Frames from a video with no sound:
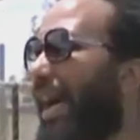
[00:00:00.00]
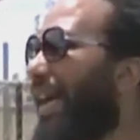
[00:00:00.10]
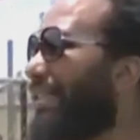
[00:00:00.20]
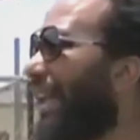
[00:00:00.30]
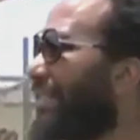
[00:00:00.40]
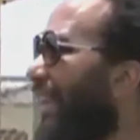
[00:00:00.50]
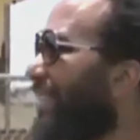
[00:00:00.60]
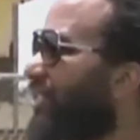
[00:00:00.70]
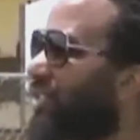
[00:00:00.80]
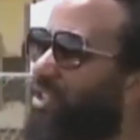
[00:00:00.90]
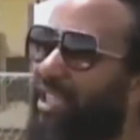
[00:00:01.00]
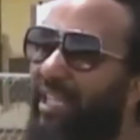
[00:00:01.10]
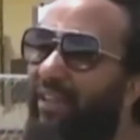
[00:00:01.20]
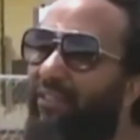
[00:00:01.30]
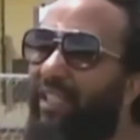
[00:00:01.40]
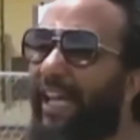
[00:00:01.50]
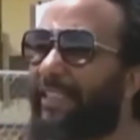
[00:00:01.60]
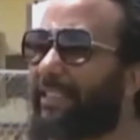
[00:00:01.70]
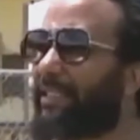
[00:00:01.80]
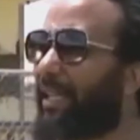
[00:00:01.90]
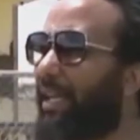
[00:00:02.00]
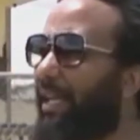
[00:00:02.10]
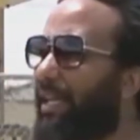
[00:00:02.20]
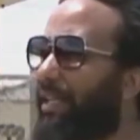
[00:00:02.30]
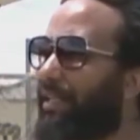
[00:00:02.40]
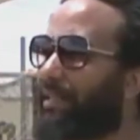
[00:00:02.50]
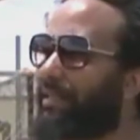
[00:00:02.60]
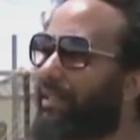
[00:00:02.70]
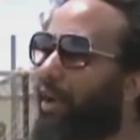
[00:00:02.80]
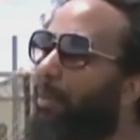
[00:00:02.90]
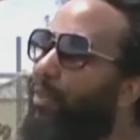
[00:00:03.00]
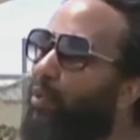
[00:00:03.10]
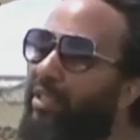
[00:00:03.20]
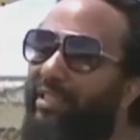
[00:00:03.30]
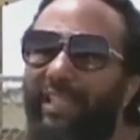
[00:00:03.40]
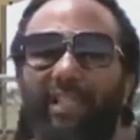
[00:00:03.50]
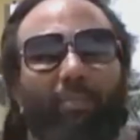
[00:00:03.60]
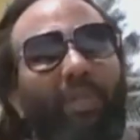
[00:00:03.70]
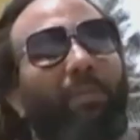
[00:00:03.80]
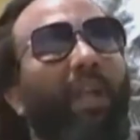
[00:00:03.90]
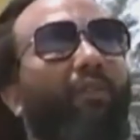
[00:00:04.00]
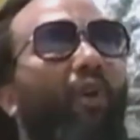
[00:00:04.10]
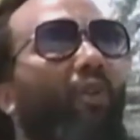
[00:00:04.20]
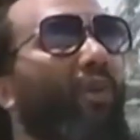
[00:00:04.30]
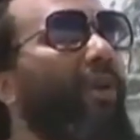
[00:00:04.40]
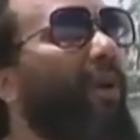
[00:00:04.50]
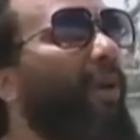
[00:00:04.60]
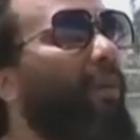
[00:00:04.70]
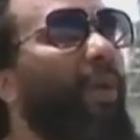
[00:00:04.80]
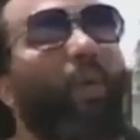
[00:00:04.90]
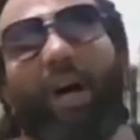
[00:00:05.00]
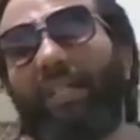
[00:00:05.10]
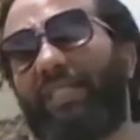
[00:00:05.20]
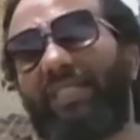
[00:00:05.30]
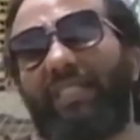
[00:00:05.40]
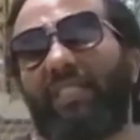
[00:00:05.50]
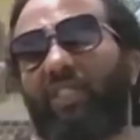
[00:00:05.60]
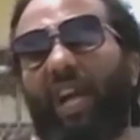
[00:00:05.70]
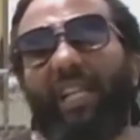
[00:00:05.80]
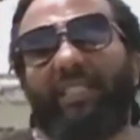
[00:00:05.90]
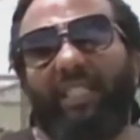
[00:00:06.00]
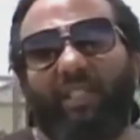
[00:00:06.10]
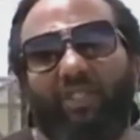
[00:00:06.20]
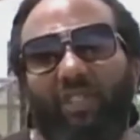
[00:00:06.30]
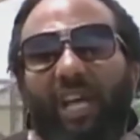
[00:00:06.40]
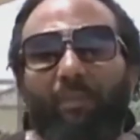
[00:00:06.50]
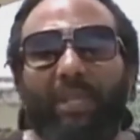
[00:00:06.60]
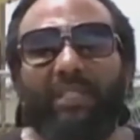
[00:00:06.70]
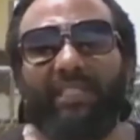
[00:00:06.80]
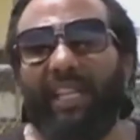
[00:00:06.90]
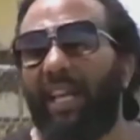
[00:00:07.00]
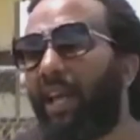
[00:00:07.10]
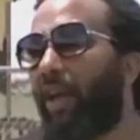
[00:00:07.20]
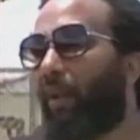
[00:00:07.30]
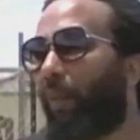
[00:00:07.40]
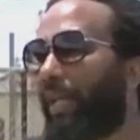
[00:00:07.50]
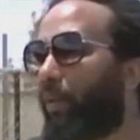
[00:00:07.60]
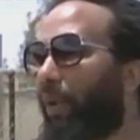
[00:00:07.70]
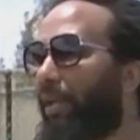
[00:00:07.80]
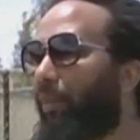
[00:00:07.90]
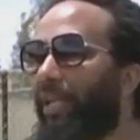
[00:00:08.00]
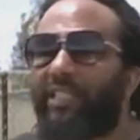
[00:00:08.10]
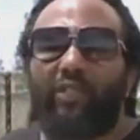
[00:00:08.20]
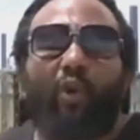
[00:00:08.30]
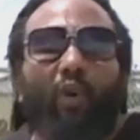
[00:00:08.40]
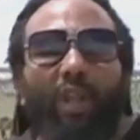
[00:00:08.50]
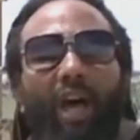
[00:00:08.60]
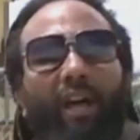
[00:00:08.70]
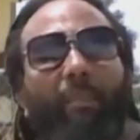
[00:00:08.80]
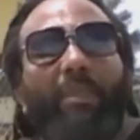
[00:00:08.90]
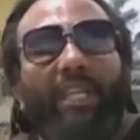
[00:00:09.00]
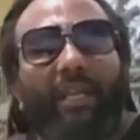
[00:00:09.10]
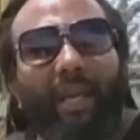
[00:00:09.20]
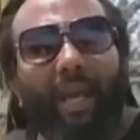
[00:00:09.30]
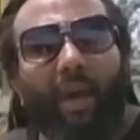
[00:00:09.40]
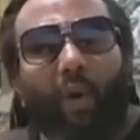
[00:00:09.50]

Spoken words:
at such a level that the community and the people around will want to see this to continue. So that means when it's no longer me,